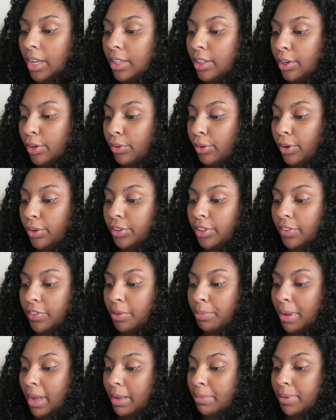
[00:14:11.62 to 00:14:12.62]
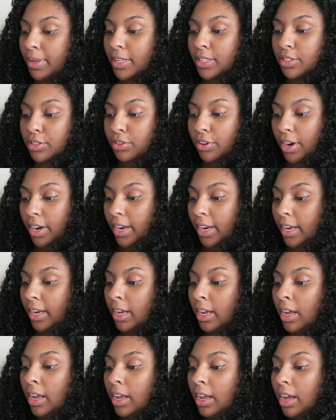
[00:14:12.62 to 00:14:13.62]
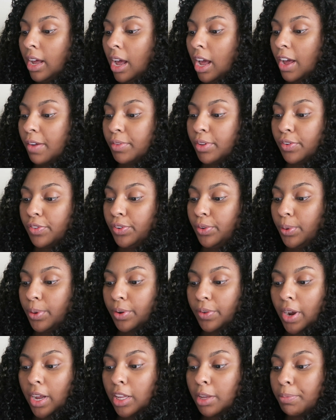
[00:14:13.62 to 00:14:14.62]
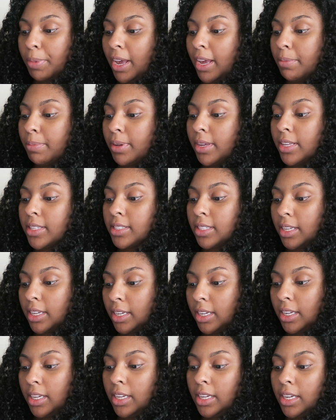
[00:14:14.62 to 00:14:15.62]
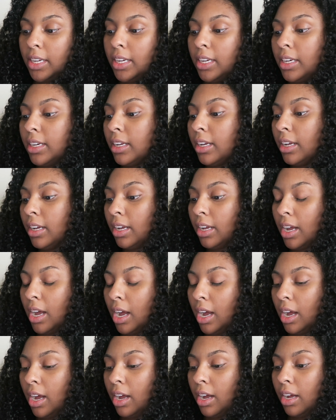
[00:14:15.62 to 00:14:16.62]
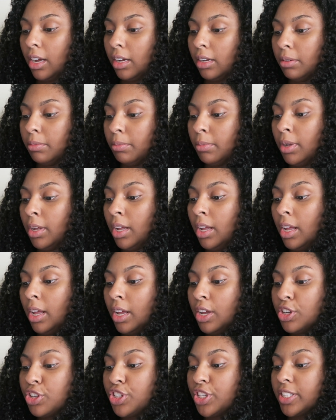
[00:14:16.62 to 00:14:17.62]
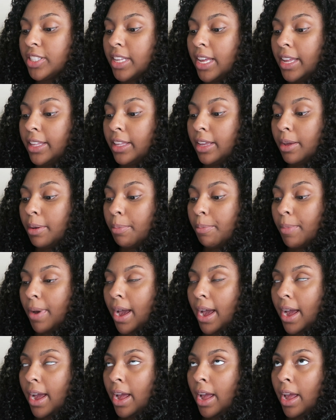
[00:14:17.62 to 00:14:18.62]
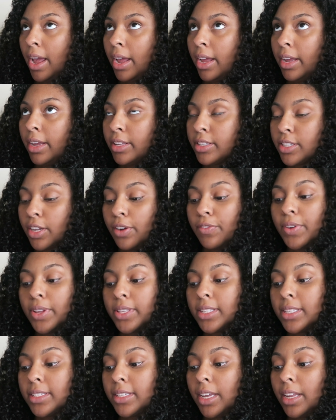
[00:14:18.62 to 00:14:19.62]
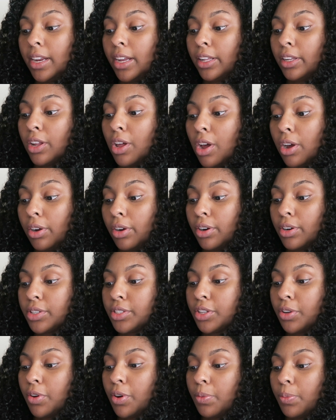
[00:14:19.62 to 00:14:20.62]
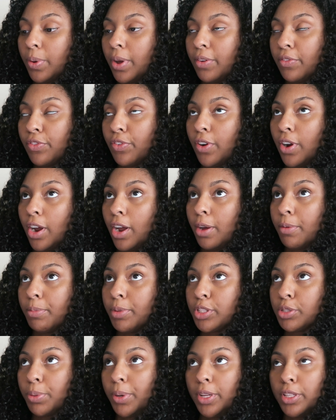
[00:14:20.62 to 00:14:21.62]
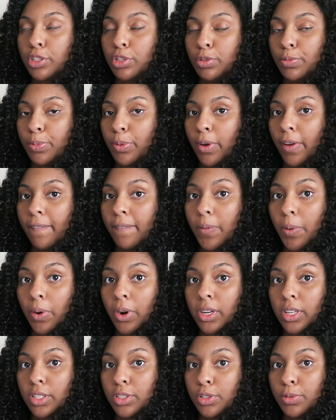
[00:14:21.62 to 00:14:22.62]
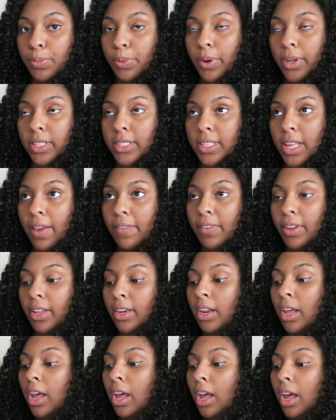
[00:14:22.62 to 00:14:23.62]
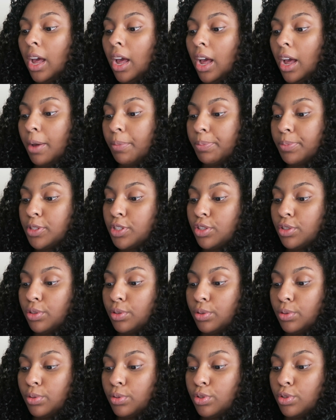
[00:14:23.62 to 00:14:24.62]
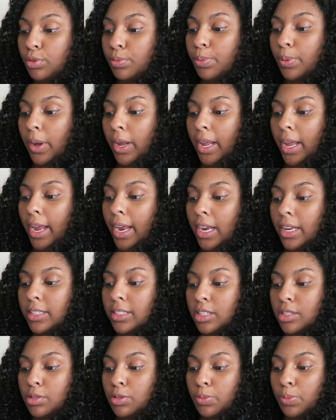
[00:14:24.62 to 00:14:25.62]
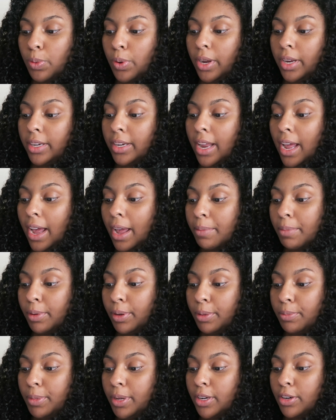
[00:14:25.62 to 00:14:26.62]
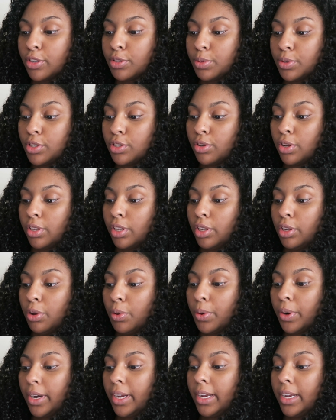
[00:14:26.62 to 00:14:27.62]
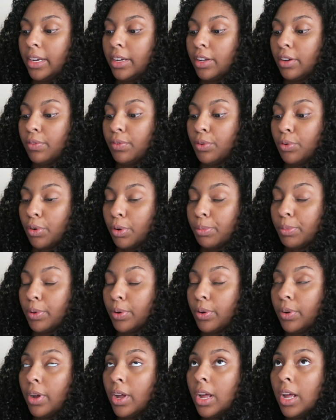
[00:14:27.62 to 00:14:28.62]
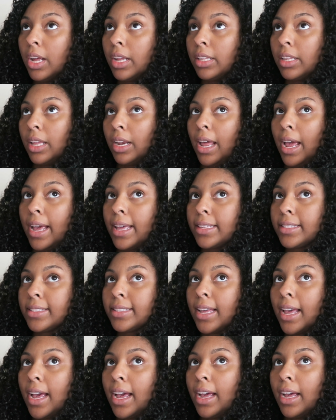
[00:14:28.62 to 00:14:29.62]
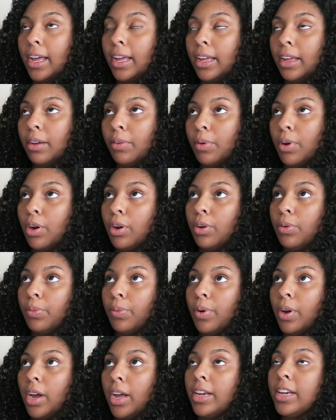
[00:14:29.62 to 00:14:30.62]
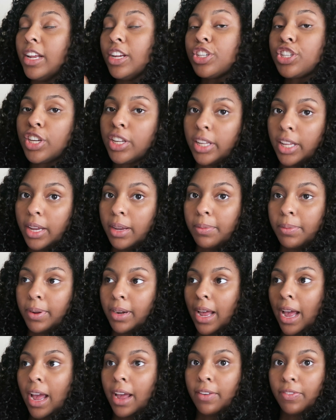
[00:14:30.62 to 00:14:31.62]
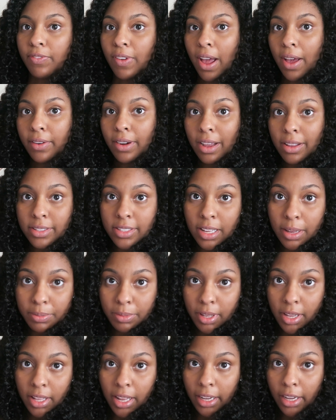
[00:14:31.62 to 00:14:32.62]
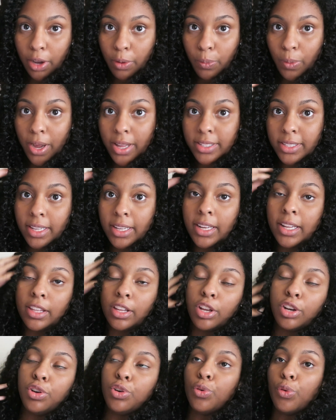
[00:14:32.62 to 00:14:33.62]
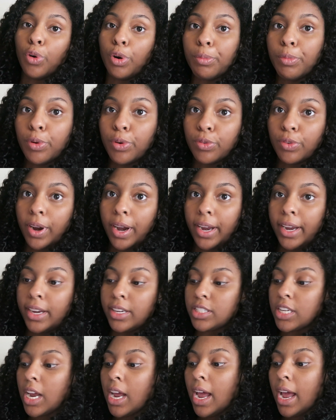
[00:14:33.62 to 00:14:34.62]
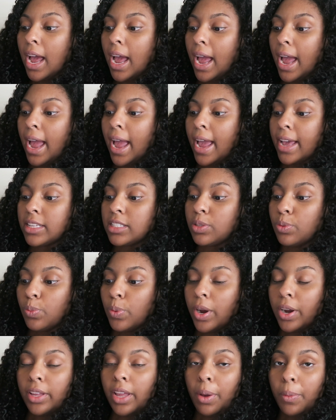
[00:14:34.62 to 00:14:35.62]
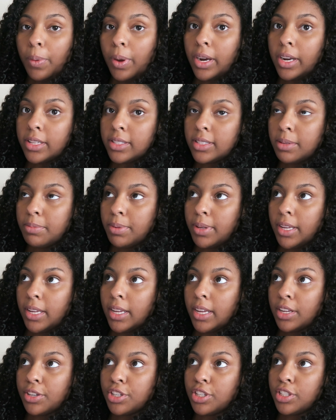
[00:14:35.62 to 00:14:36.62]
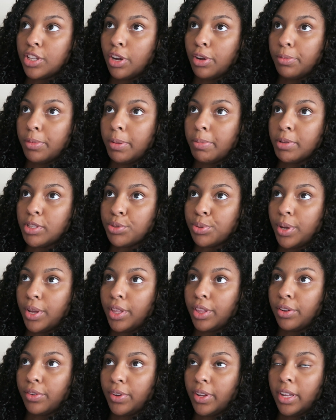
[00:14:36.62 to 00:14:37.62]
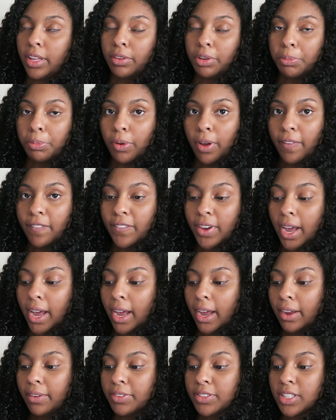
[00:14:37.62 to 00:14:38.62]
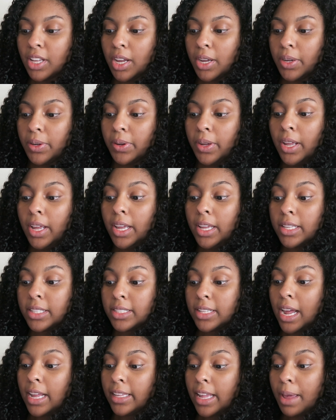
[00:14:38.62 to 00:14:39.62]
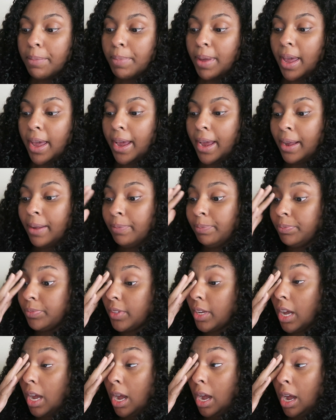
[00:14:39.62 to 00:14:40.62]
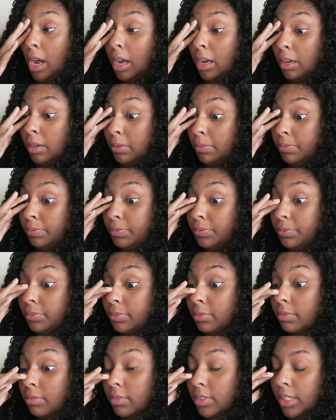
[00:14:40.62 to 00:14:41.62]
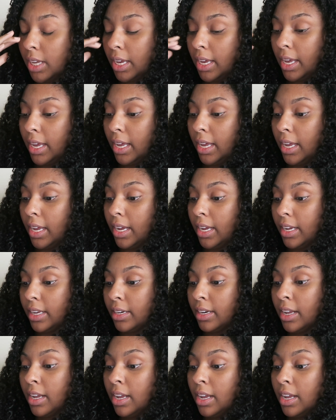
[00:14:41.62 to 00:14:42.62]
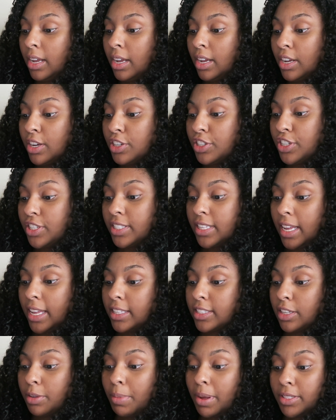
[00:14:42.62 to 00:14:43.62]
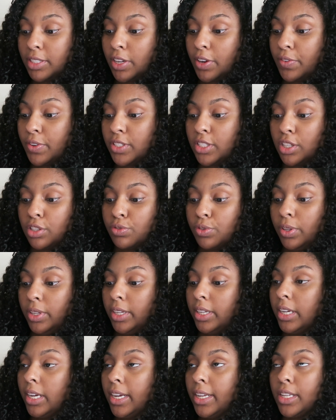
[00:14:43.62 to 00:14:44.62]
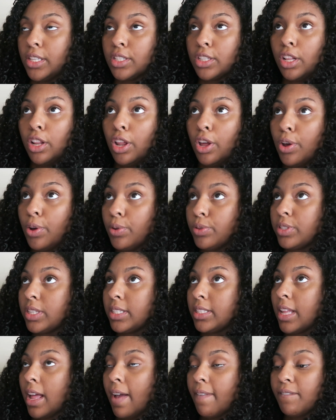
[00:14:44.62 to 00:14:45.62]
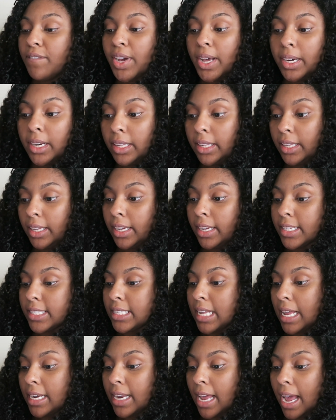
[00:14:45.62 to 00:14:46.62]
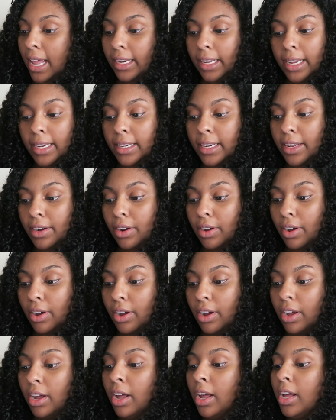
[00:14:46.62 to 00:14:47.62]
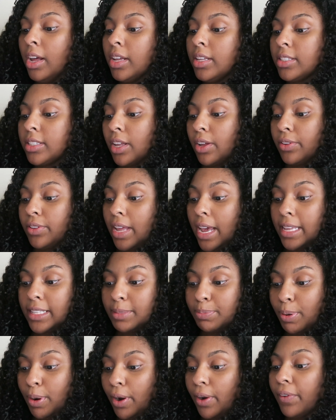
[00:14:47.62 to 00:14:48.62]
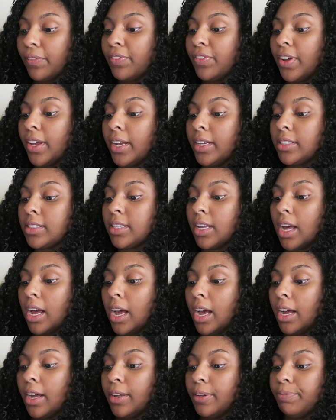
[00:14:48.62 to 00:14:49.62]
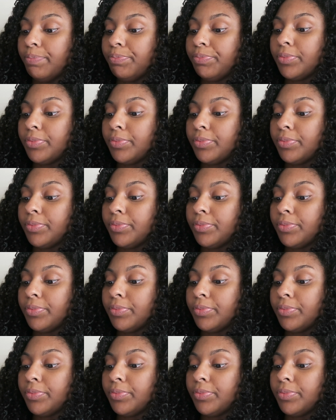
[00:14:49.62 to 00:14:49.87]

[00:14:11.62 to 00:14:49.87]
the growth of the baby is great. The fluid around the baby is good. She said that my cervix is getting longer, so it went from between 2.4 to 2.7 up to 2.8 to 2.9 millimeters, which is on the lower end of normal. The last time, well, initially when I found out something, like it wasn't in the normal range, I asked where they wanted it to be, and she told me between 3 and 3.5, so it's not that bad. And she said, so my cervix looks really good. It's closed, it's not funneling, it's not dilating at all. So that's perfect. I